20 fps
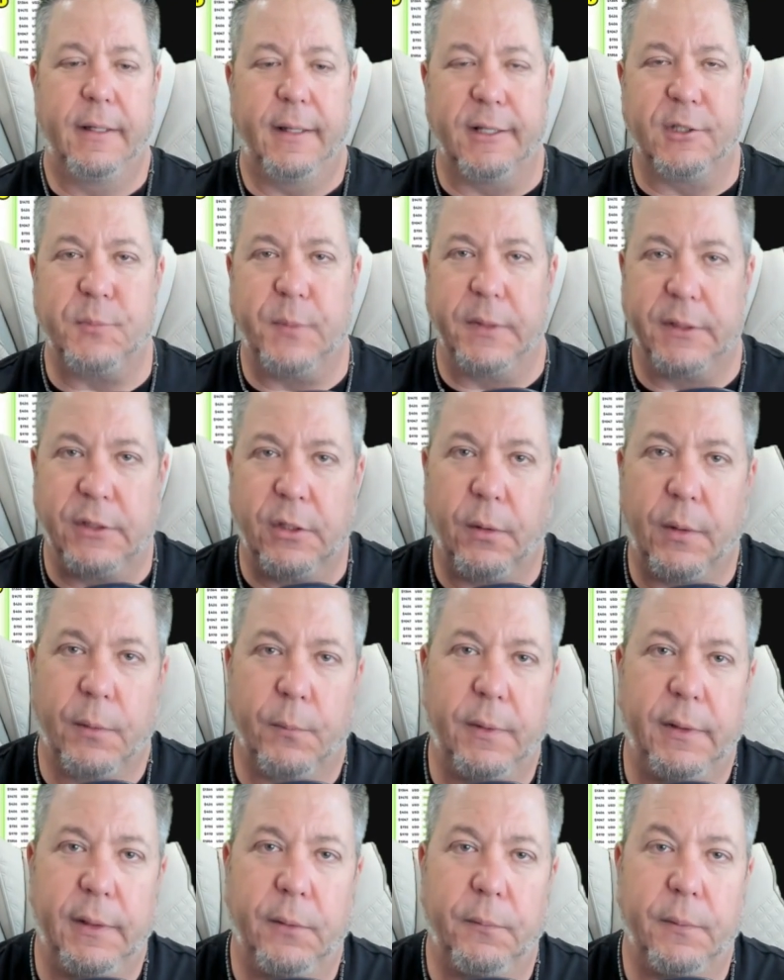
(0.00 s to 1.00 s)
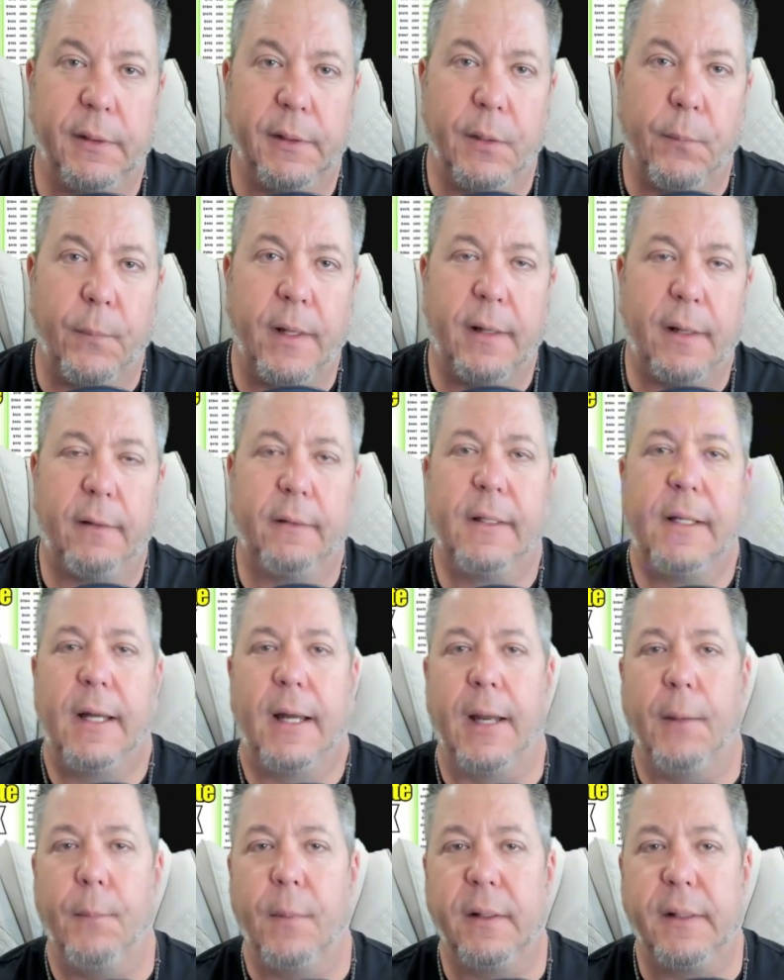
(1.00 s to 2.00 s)
It's been going really, really well.
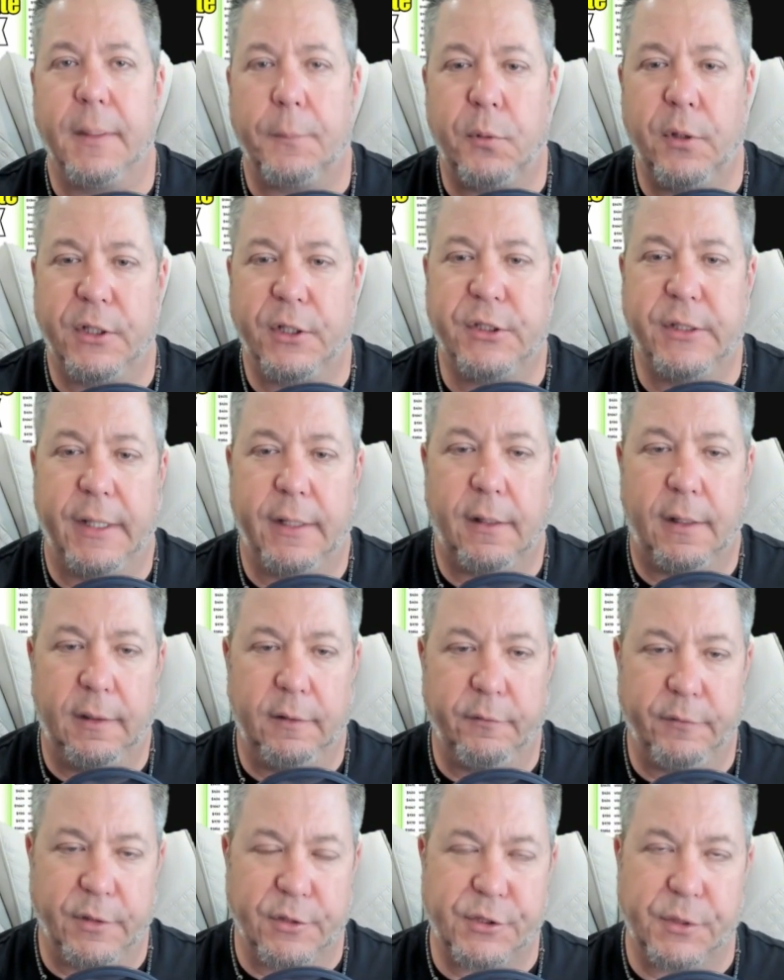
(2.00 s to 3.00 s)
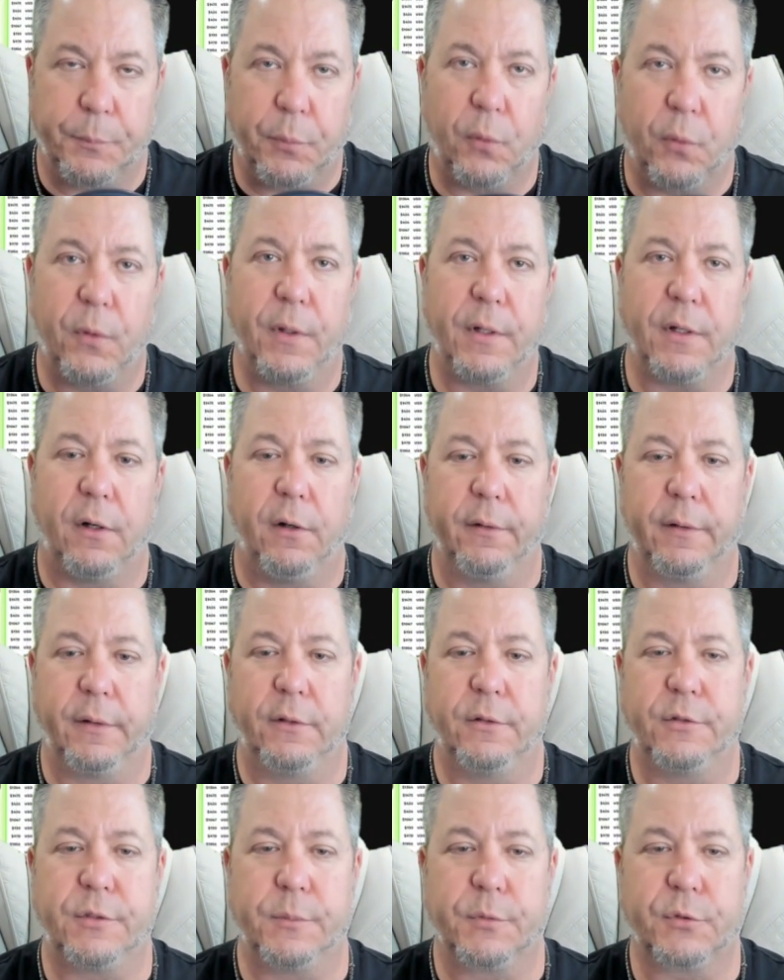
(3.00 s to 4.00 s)
I really appreciate all of your support, all the
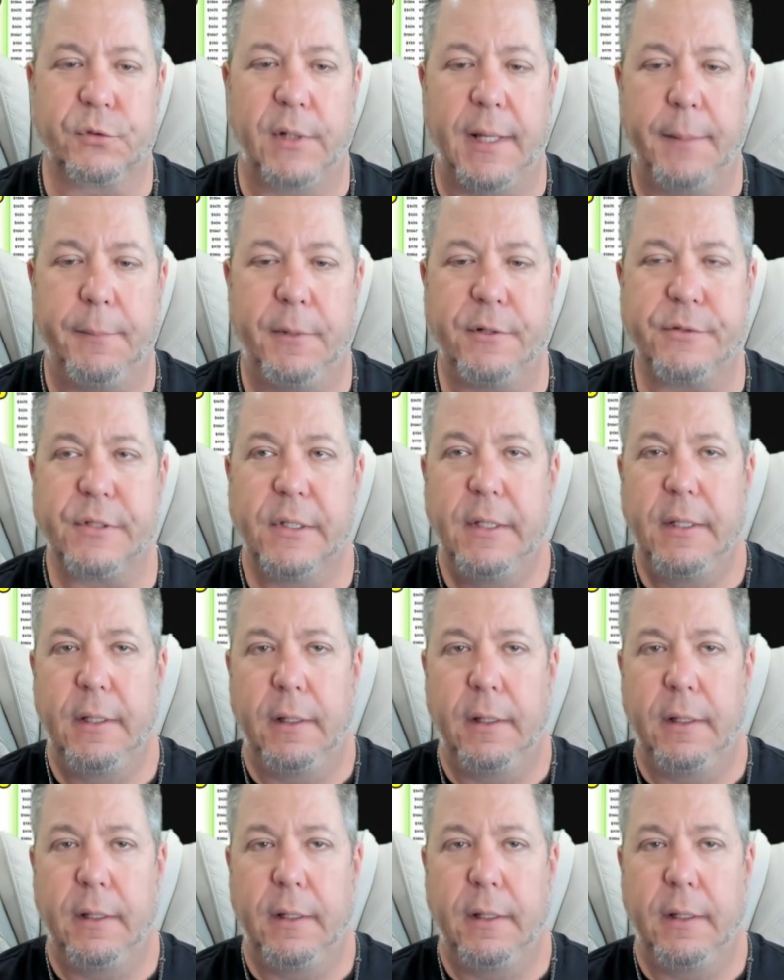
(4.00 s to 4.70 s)
new subscribers.